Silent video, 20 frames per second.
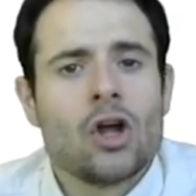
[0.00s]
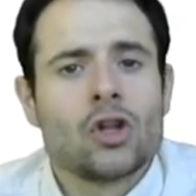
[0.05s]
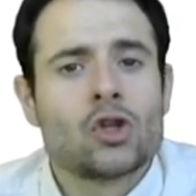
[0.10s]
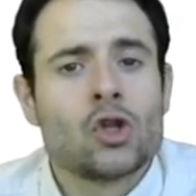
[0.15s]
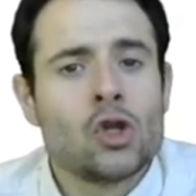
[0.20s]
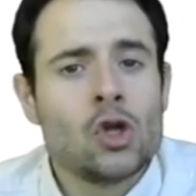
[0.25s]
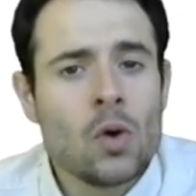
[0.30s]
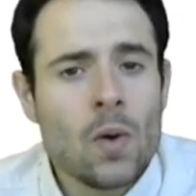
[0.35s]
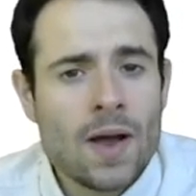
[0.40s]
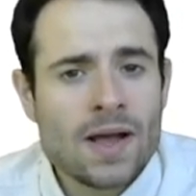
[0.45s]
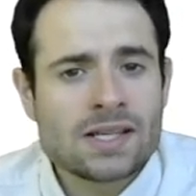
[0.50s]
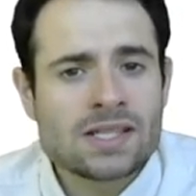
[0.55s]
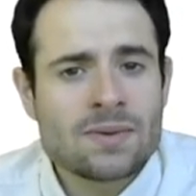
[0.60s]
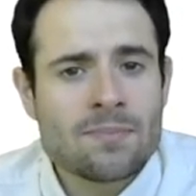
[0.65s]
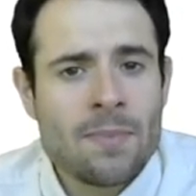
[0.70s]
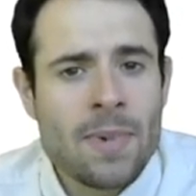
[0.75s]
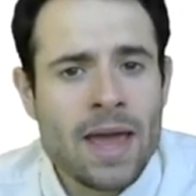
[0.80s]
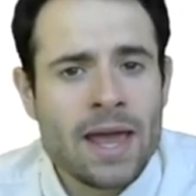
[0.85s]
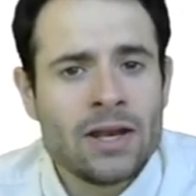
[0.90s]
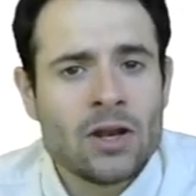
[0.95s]
the US
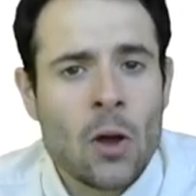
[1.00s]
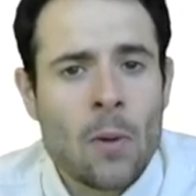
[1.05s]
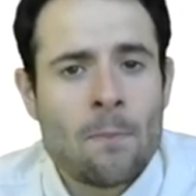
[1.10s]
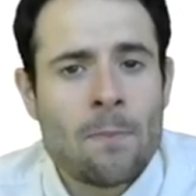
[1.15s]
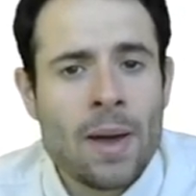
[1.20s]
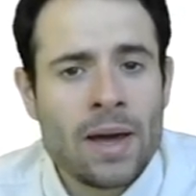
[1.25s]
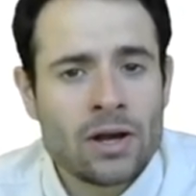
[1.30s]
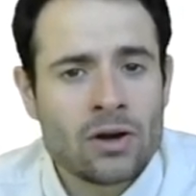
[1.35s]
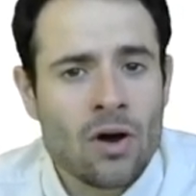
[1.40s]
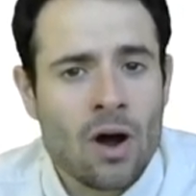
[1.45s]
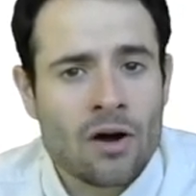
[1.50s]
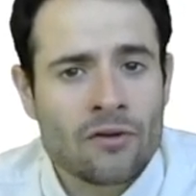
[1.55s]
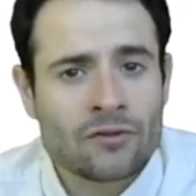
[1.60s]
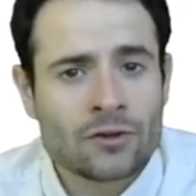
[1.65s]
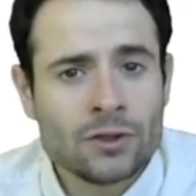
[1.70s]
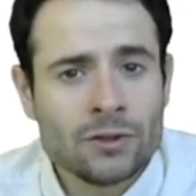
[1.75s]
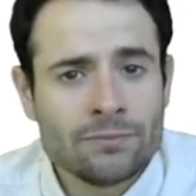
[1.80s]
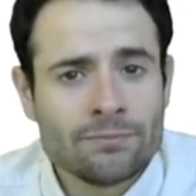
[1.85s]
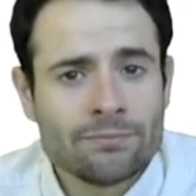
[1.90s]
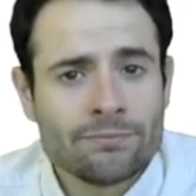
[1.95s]
made a better
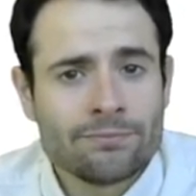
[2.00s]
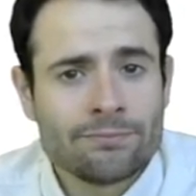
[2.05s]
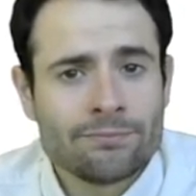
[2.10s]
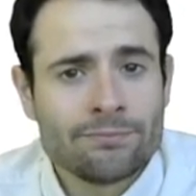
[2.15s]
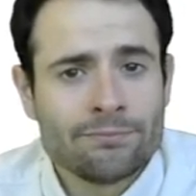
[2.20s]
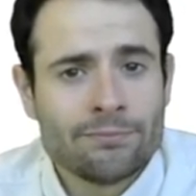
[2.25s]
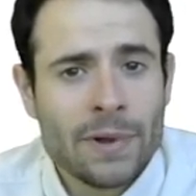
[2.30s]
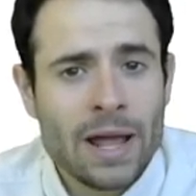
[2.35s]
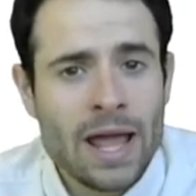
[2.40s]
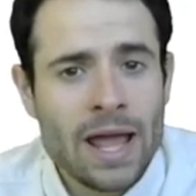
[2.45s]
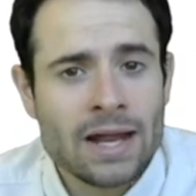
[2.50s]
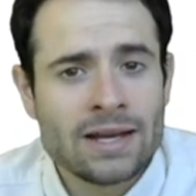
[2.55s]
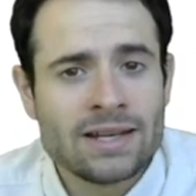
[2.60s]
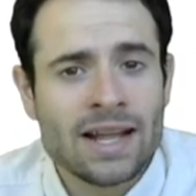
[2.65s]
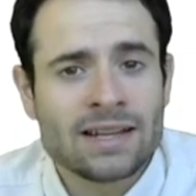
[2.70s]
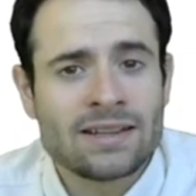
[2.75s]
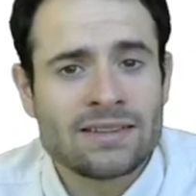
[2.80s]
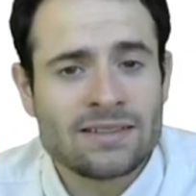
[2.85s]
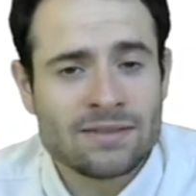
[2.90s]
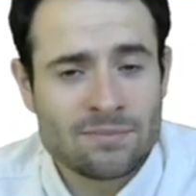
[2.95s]
offer, and
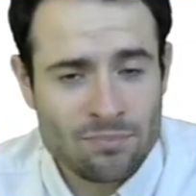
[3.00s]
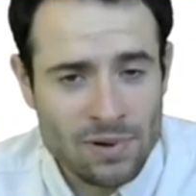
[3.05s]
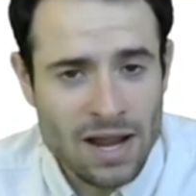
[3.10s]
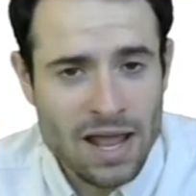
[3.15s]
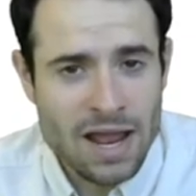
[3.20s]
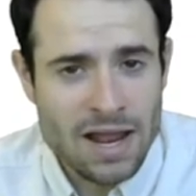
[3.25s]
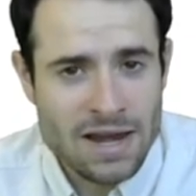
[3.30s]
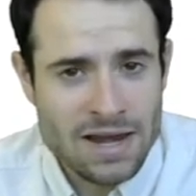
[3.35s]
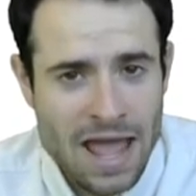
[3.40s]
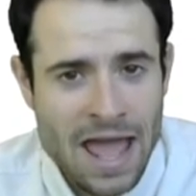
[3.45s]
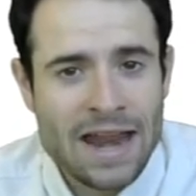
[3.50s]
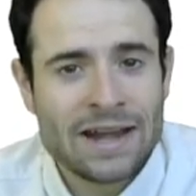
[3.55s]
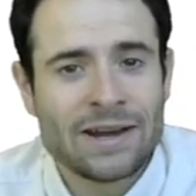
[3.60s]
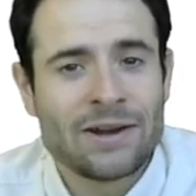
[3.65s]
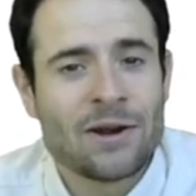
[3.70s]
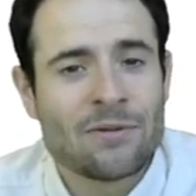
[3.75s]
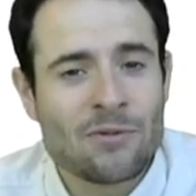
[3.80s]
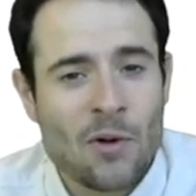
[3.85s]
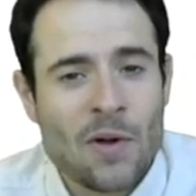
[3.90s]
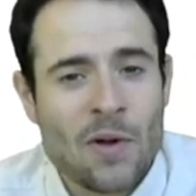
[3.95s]
that plane ended
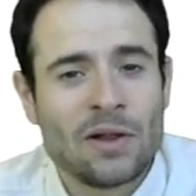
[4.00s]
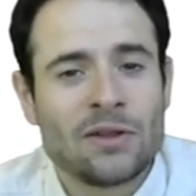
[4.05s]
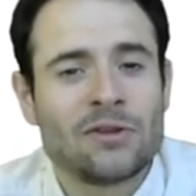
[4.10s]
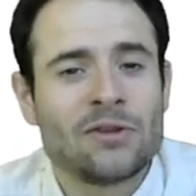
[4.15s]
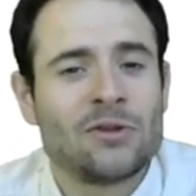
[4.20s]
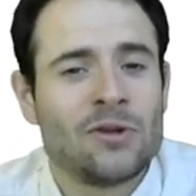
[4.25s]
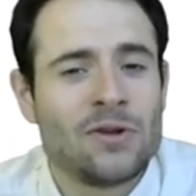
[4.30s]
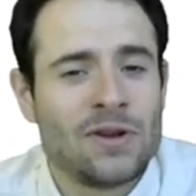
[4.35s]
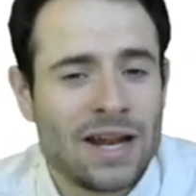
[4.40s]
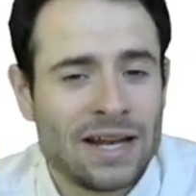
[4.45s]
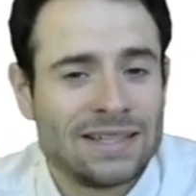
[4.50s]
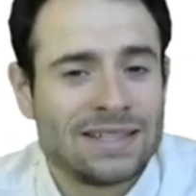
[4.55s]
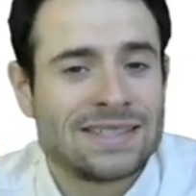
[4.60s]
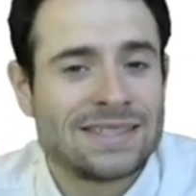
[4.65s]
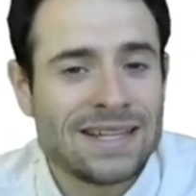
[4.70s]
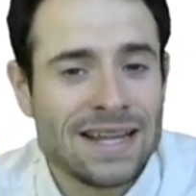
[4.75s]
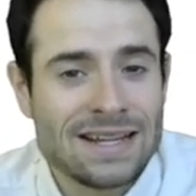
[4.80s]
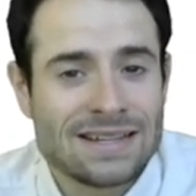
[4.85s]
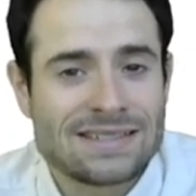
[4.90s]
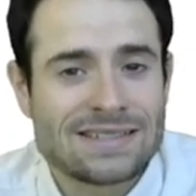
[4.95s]
up going to the United
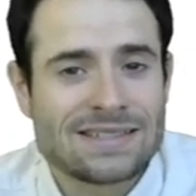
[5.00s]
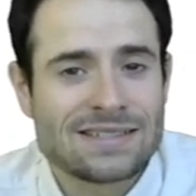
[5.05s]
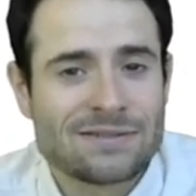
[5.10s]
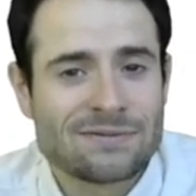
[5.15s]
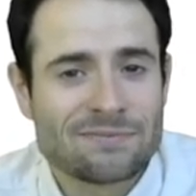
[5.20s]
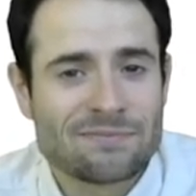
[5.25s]
States.